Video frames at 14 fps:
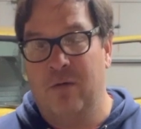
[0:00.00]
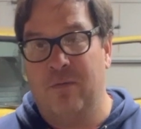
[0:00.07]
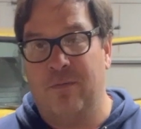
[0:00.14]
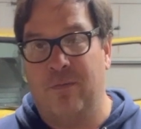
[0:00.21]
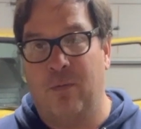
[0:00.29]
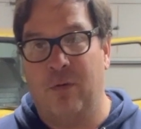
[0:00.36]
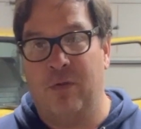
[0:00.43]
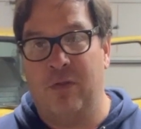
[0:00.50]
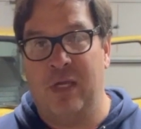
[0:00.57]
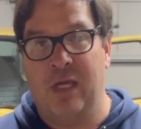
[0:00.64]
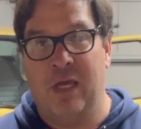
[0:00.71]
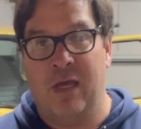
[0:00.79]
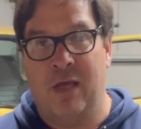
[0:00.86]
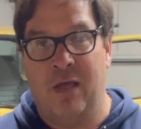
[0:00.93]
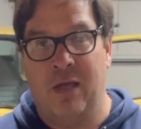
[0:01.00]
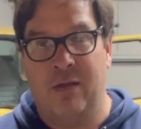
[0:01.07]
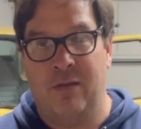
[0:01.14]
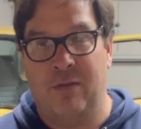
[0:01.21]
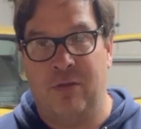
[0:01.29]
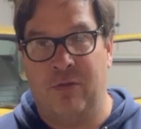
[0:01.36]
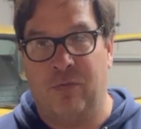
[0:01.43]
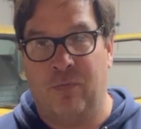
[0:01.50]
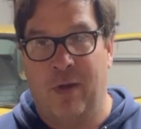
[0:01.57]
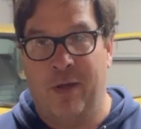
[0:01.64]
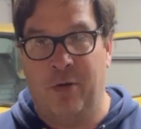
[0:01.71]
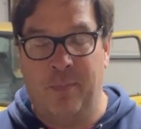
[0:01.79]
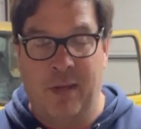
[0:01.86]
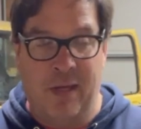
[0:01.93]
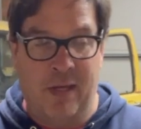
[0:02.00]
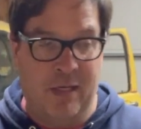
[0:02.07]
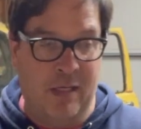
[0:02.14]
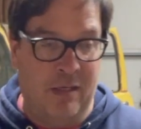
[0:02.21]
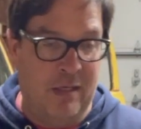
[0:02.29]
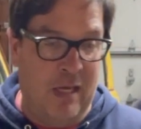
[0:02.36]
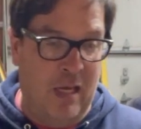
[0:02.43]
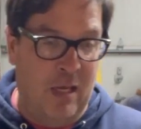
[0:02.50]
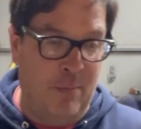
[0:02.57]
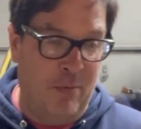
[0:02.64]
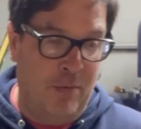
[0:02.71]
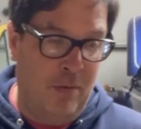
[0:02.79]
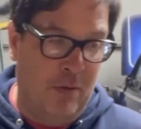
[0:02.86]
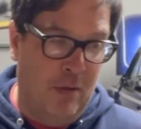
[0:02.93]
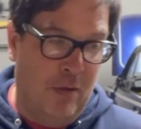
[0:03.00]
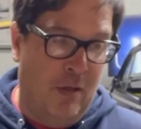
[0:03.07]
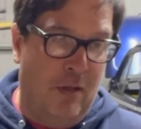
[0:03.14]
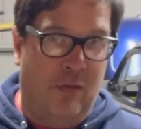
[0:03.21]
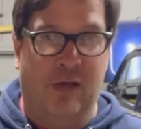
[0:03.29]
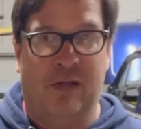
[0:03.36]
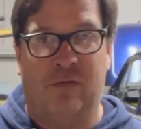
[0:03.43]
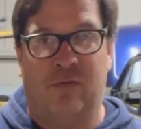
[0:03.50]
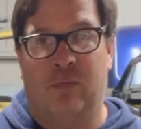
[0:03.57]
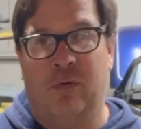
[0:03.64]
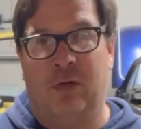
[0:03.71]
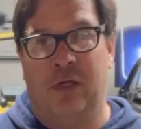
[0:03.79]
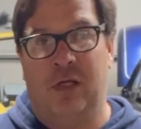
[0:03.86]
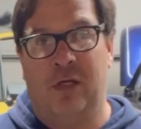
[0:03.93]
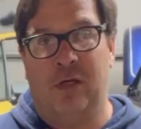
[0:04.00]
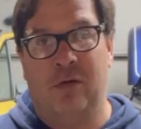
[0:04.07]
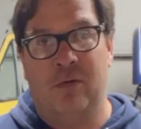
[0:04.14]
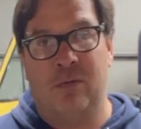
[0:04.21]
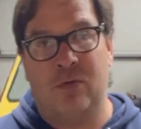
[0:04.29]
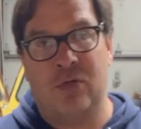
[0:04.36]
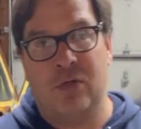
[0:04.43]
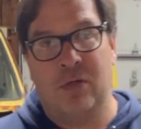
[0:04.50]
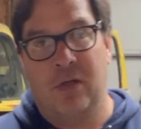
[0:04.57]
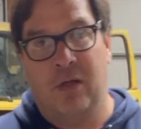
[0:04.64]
for the throttle body cable, that's really huge.